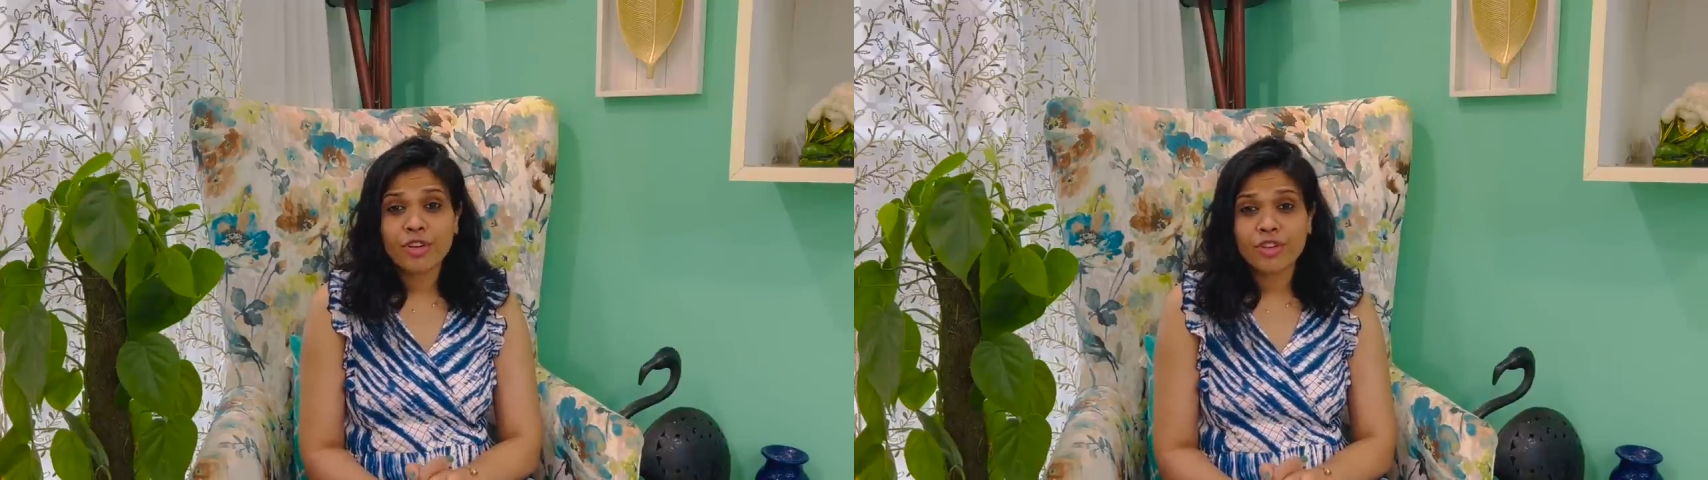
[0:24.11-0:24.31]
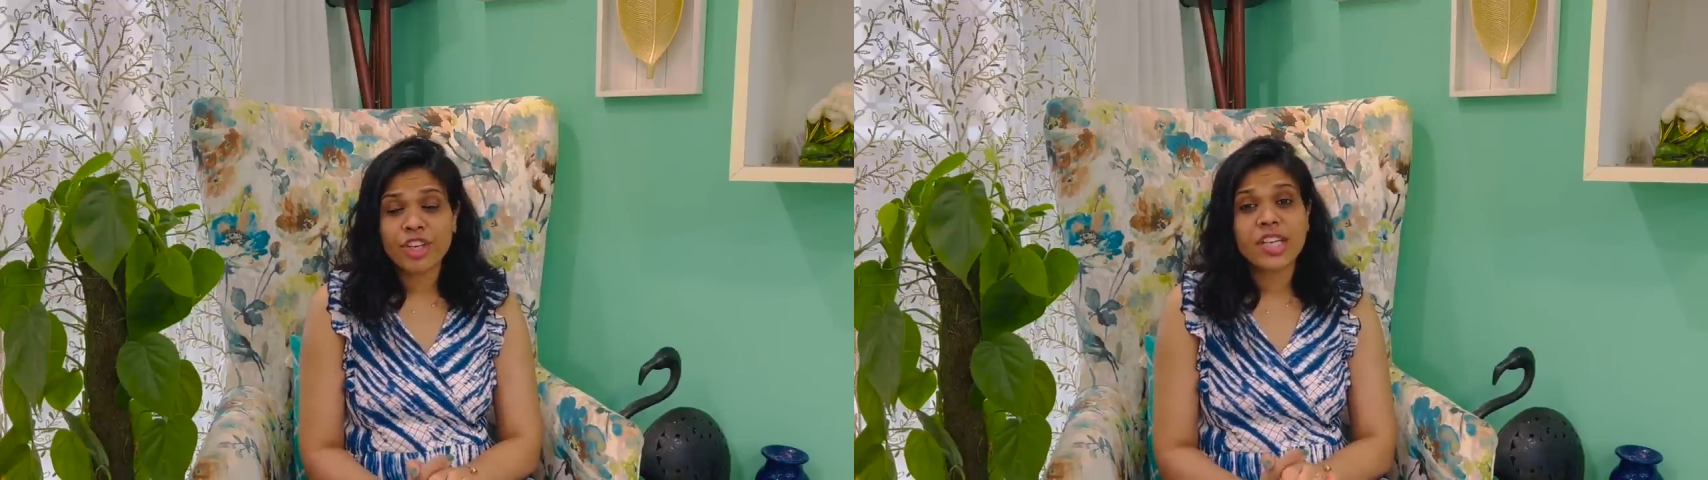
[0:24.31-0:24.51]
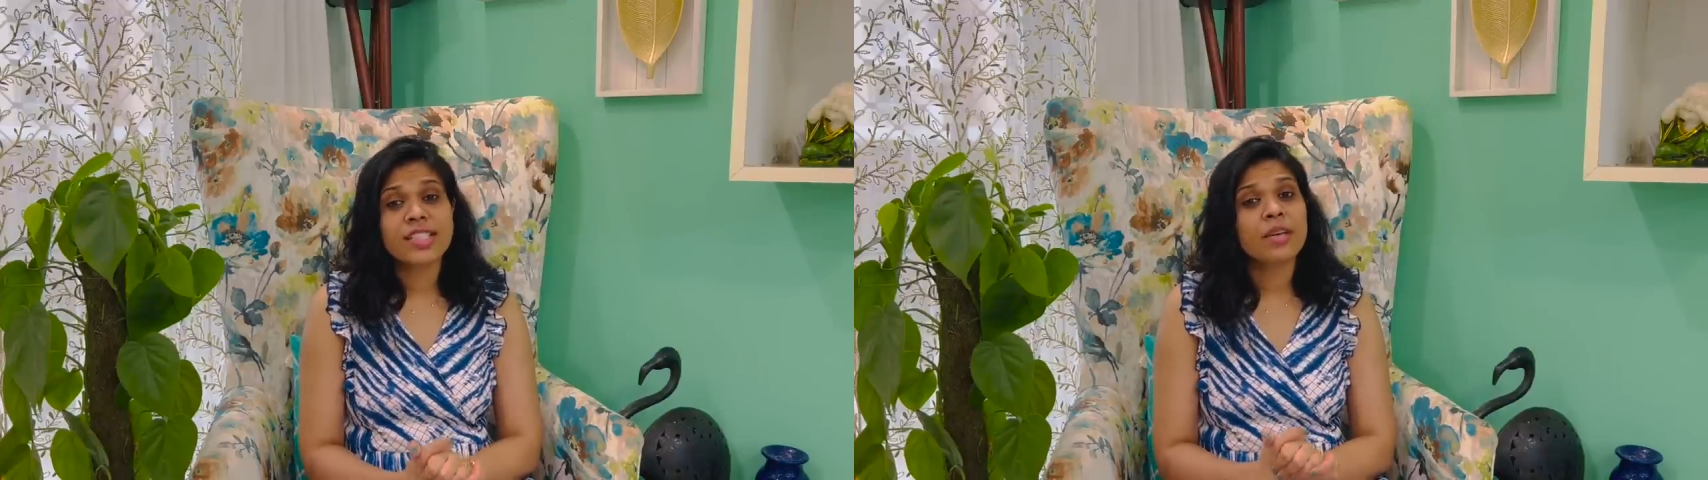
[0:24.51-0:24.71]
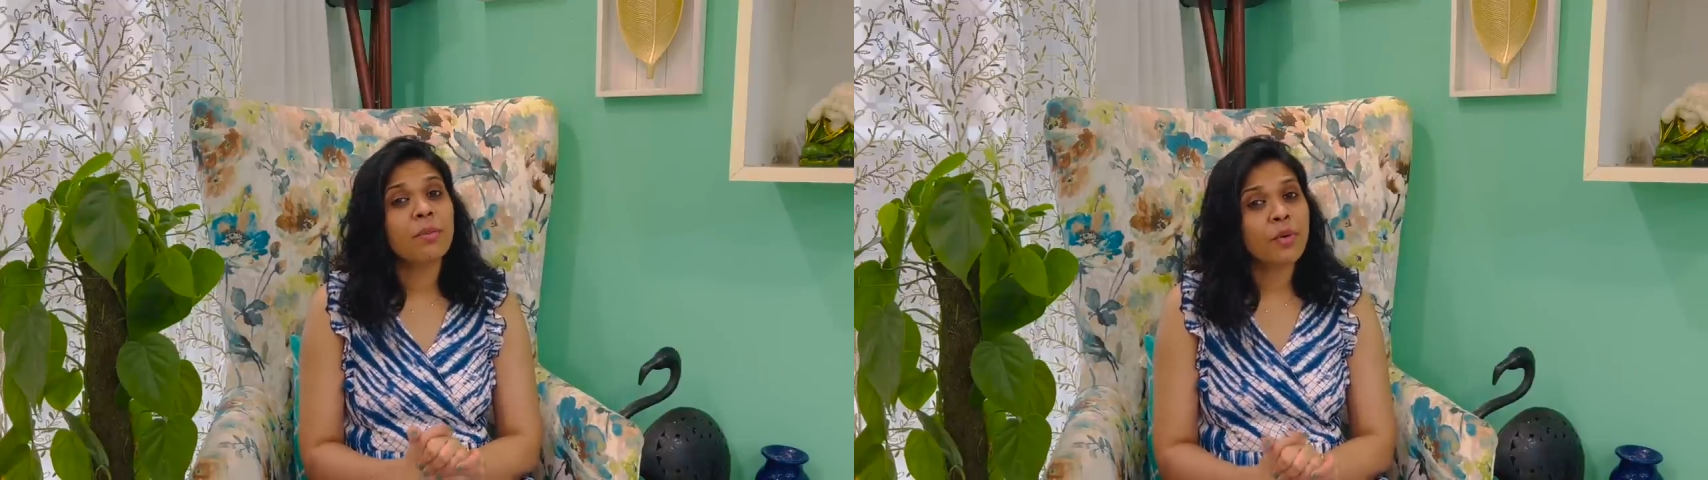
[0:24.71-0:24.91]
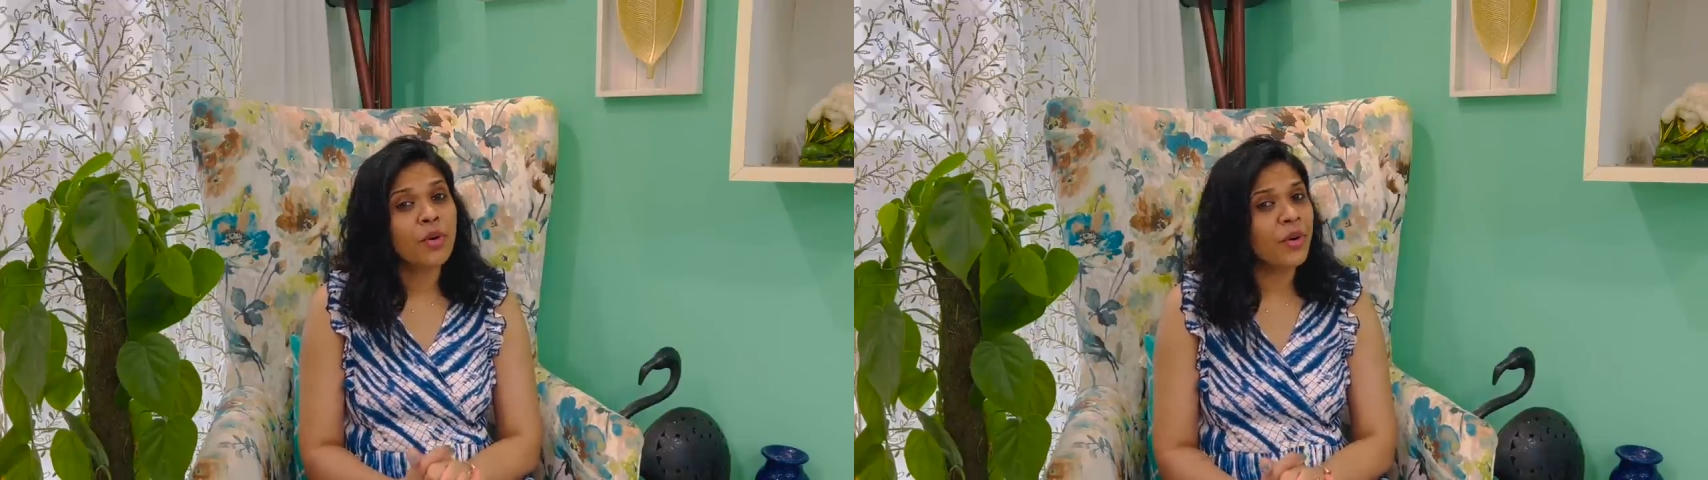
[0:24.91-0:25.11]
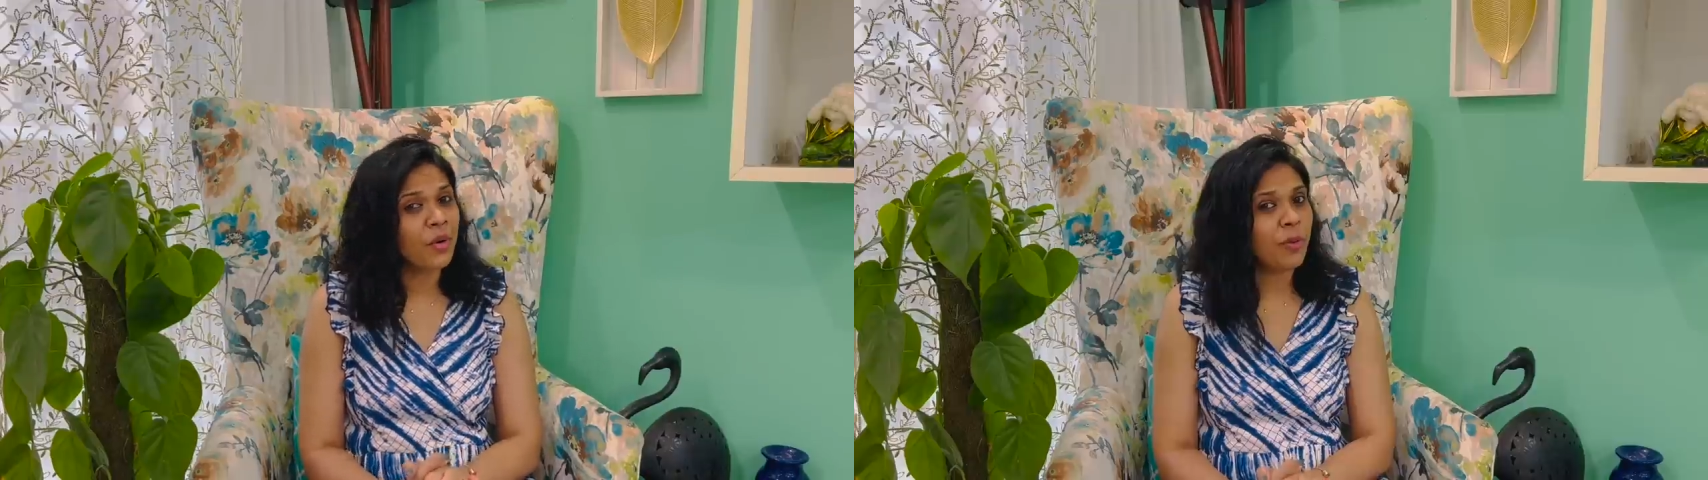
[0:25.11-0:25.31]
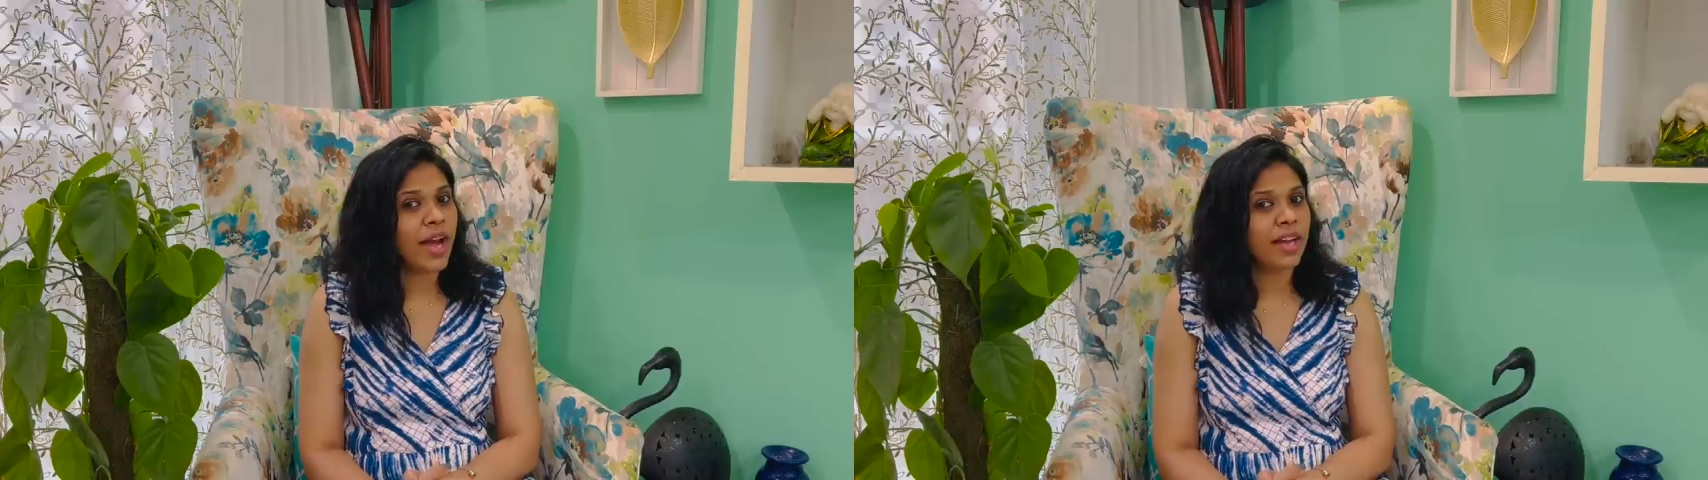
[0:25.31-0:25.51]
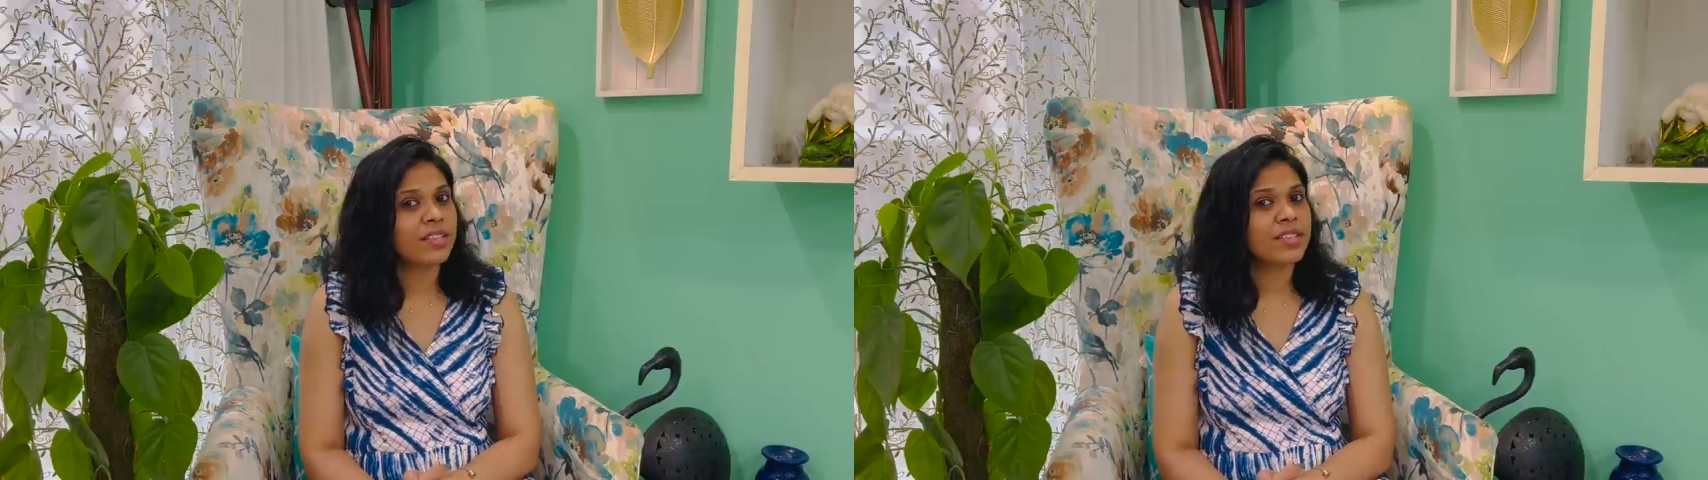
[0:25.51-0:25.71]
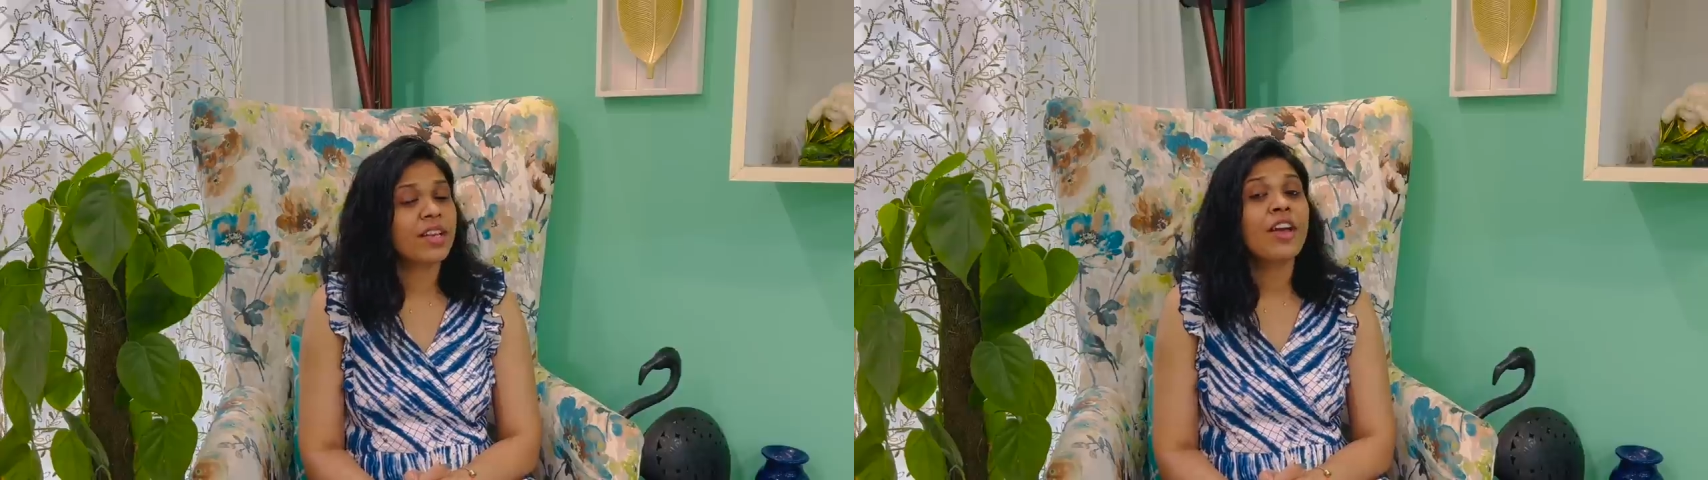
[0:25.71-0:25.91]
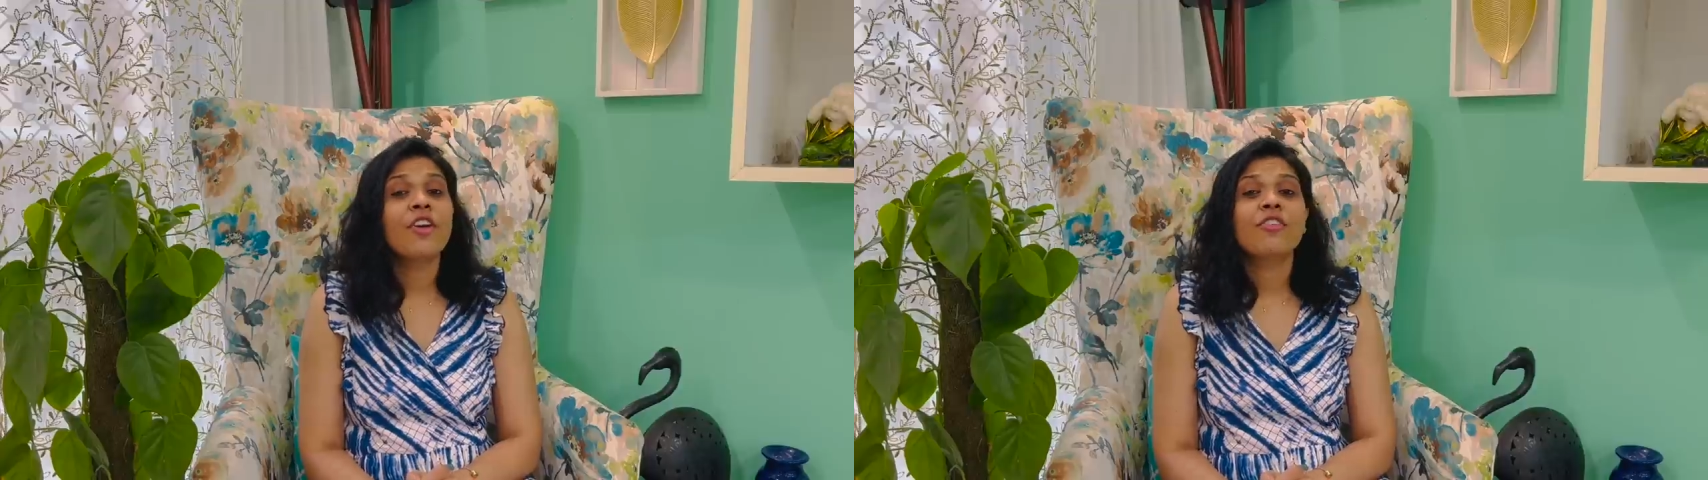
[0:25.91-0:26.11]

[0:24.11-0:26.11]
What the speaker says: to share some more home hacks.